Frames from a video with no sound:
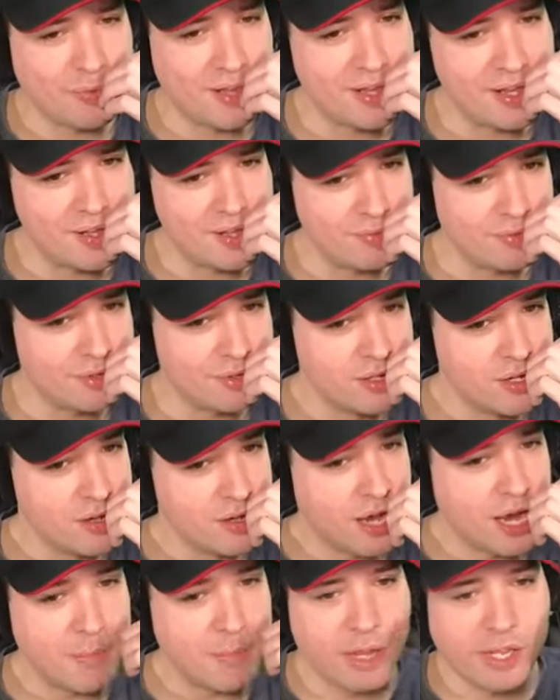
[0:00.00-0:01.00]
Um,
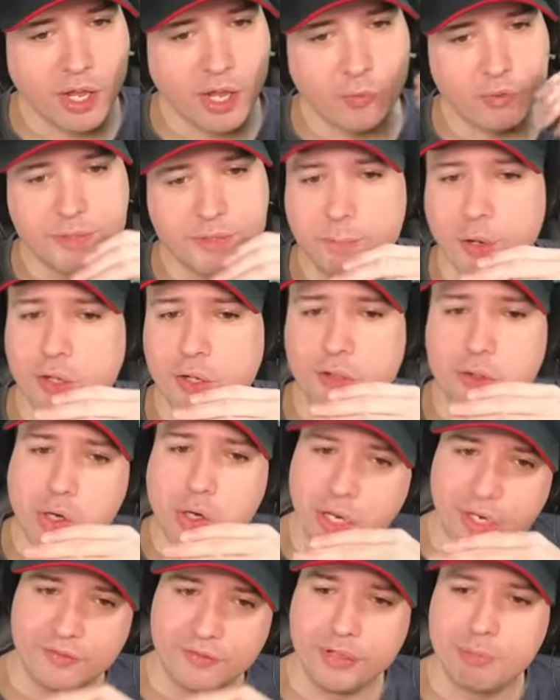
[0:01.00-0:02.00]
I may not respond to
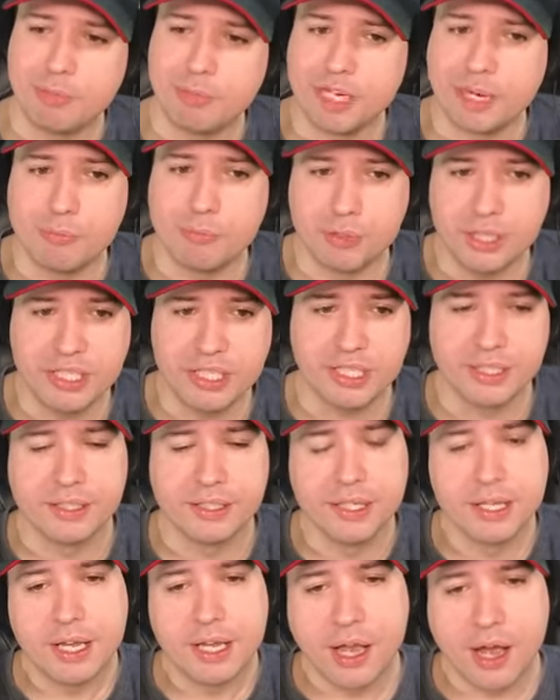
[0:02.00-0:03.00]
all of them, but I'm reading
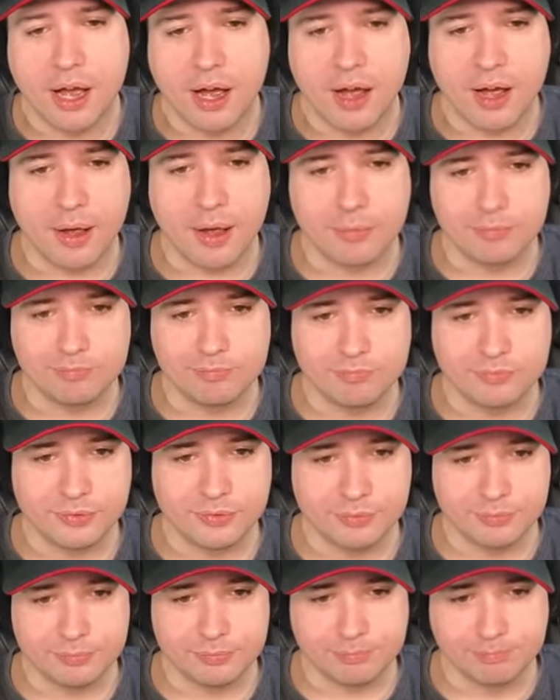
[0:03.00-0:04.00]
um,
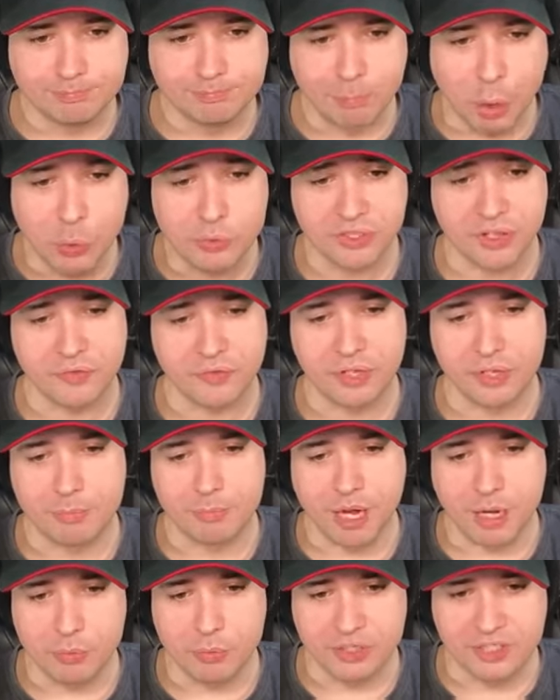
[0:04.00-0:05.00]
most of
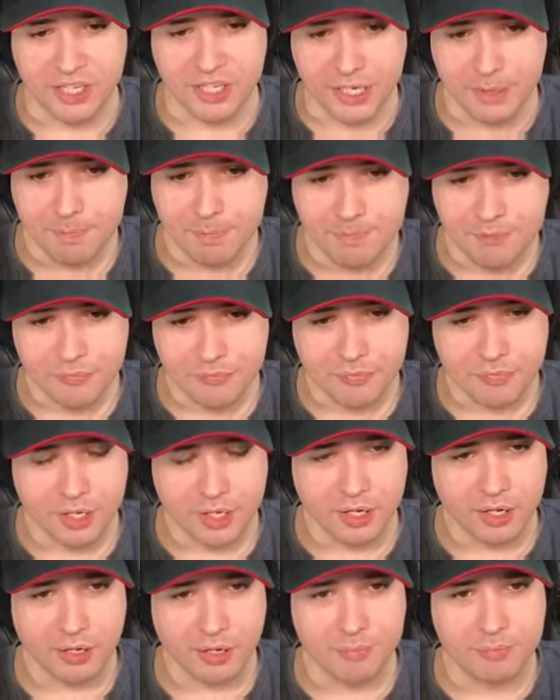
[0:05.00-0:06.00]
them, I would say,
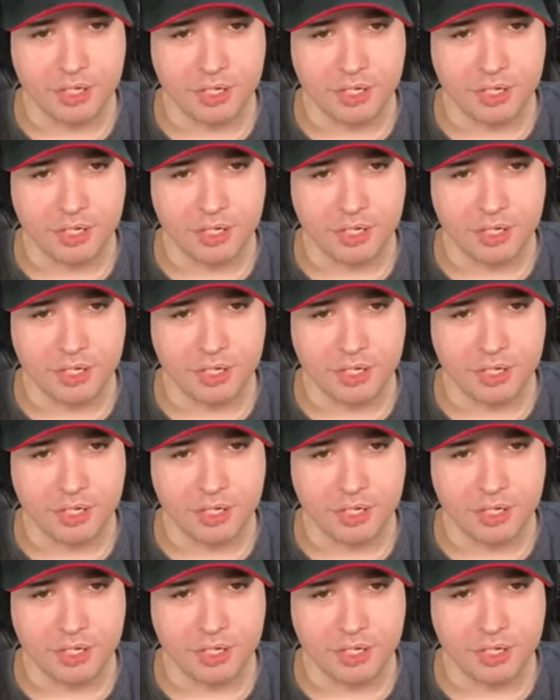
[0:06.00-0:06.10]
um,